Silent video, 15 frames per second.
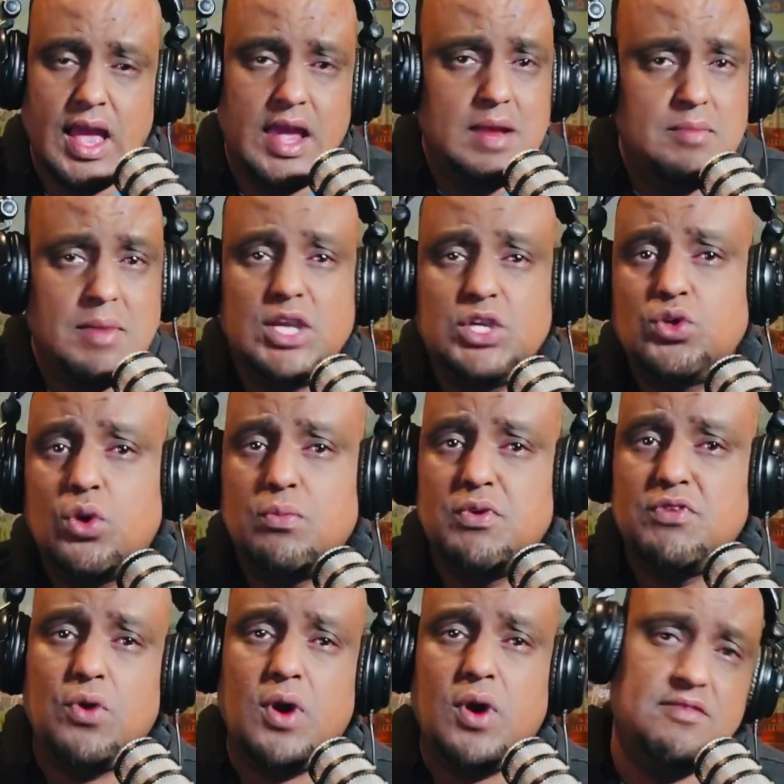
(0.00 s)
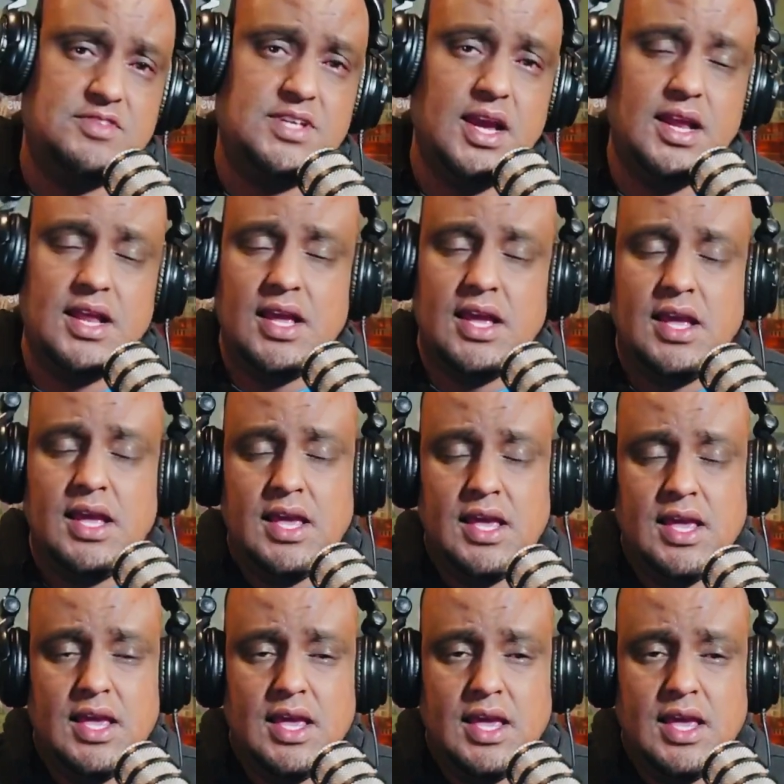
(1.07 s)
In my show before, I've said,
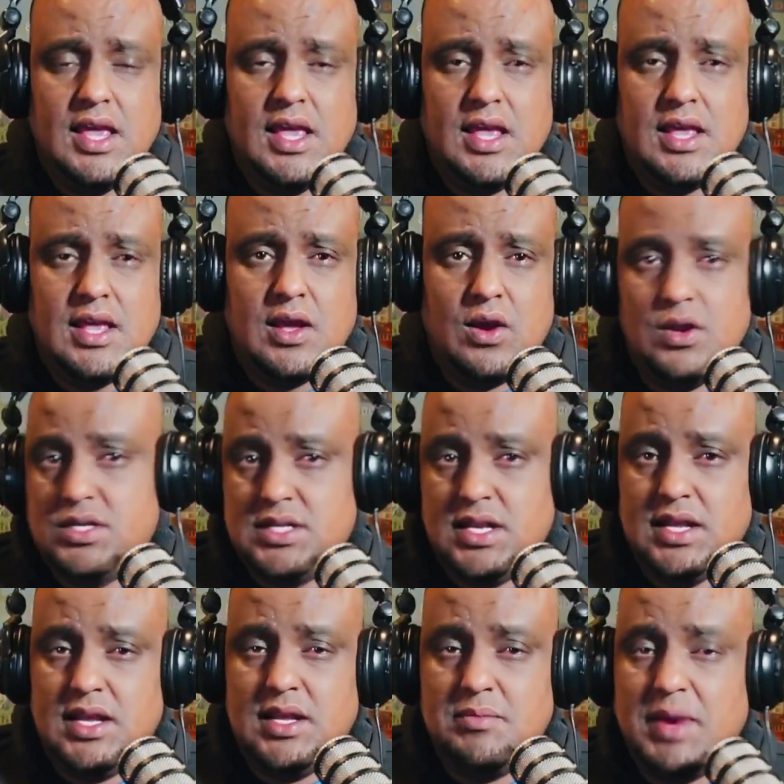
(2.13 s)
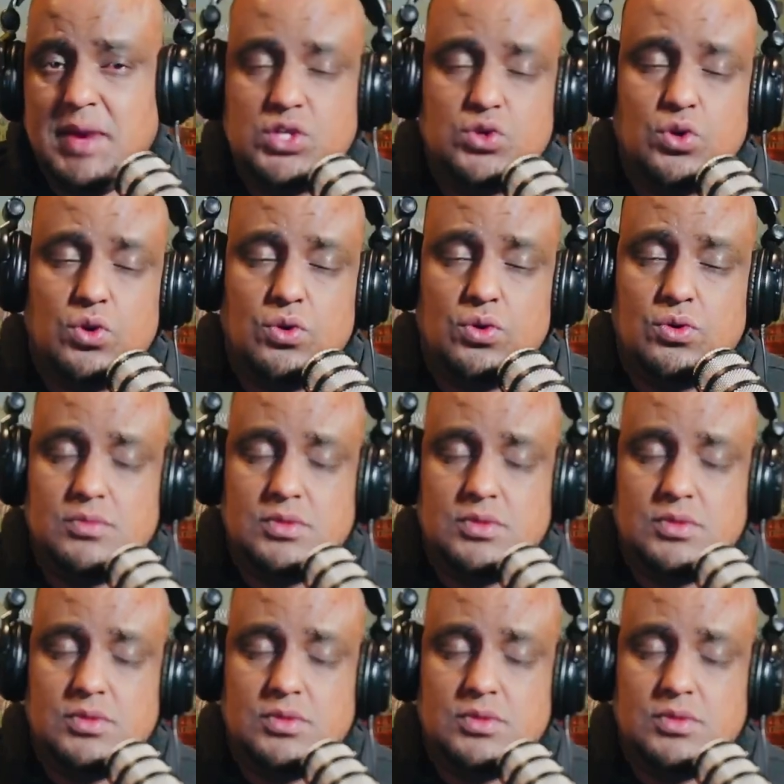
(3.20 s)
honestly, in my show